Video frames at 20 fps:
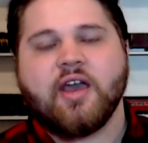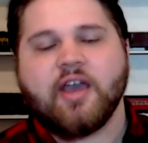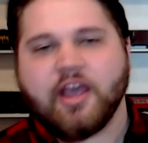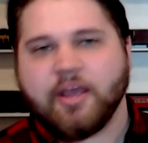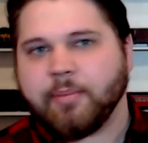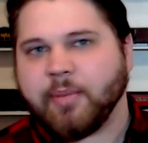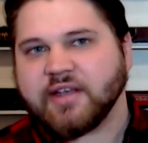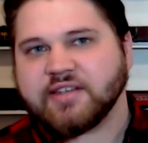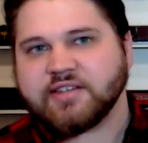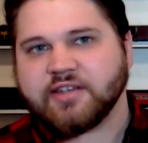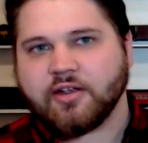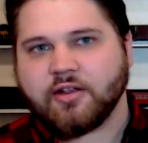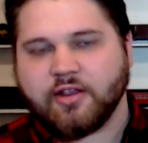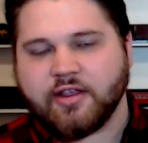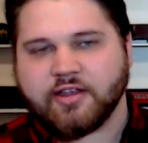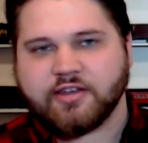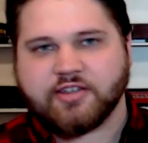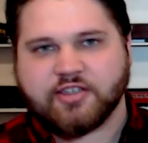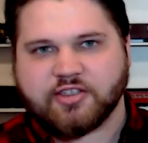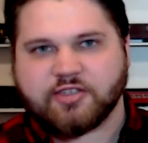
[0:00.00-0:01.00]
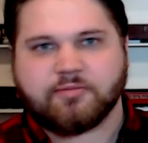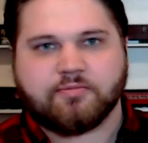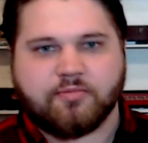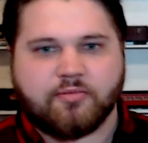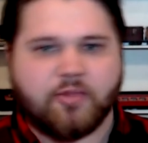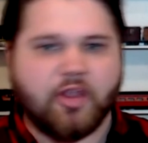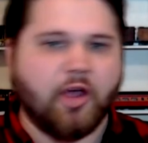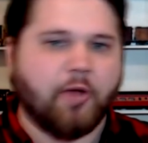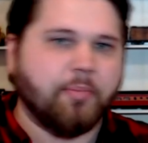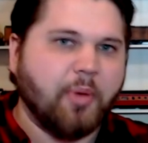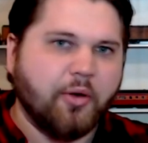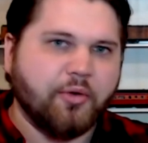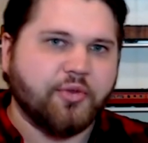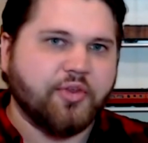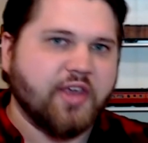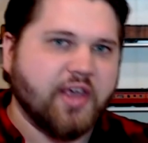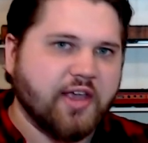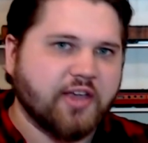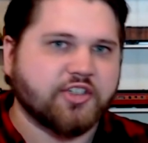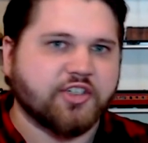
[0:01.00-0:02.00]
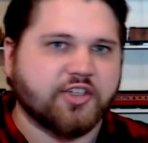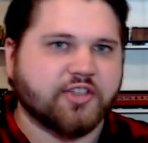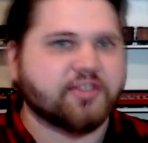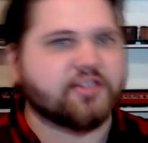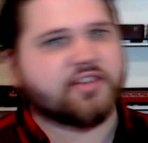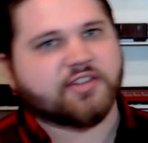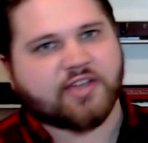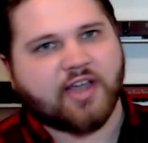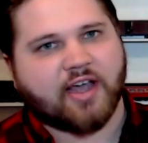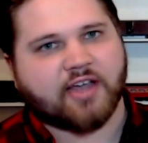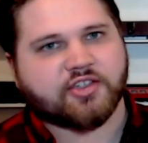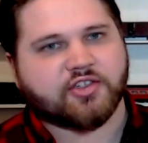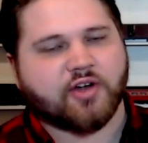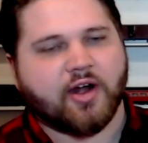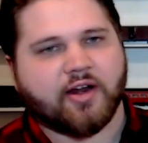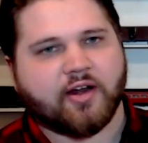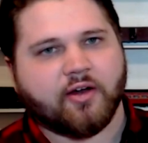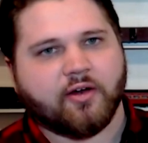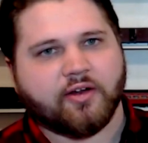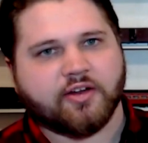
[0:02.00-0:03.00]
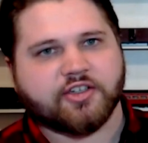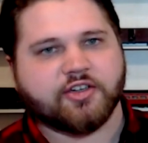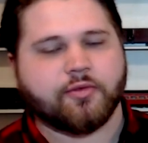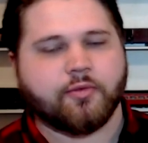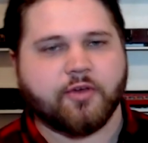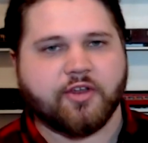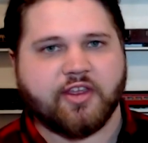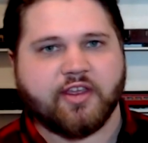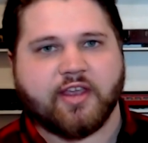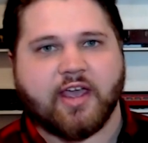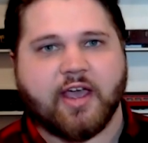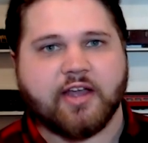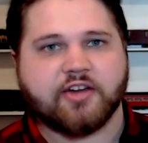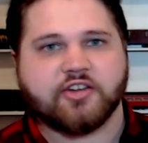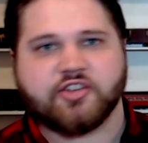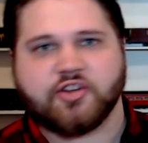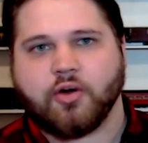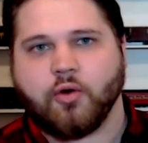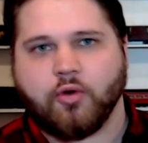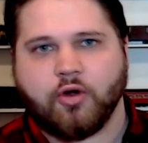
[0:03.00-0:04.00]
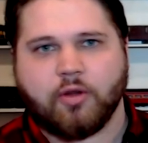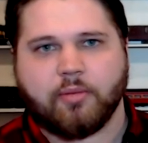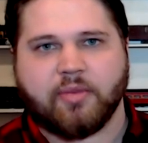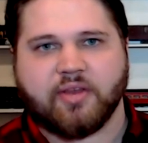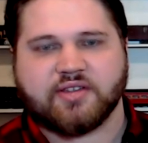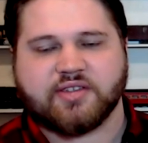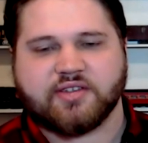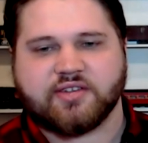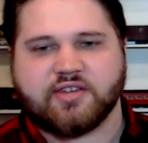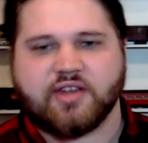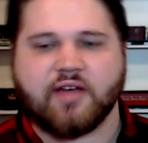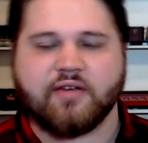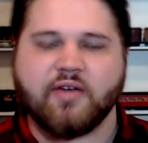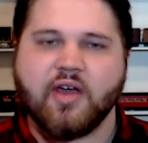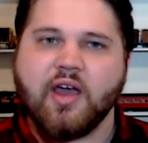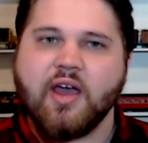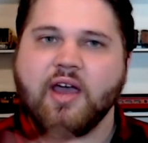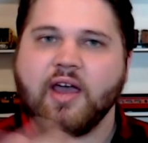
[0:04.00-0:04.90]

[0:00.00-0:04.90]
It basically just, you know, both the engines, the Sky Striker engine with engages and Hornet Bits and stuff,